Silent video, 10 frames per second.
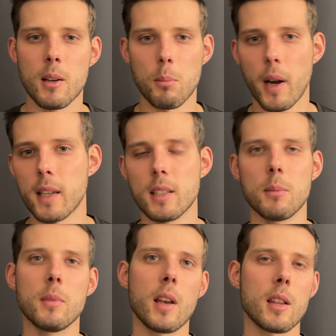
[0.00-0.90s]
buy
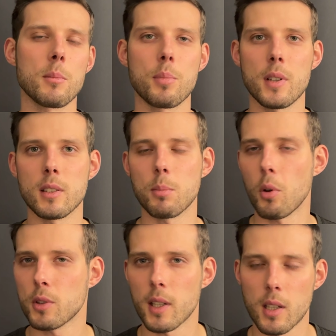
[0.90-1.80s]
them and print
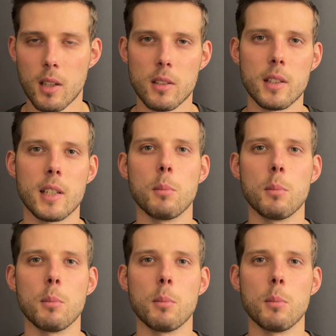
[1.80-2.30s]
multicolor and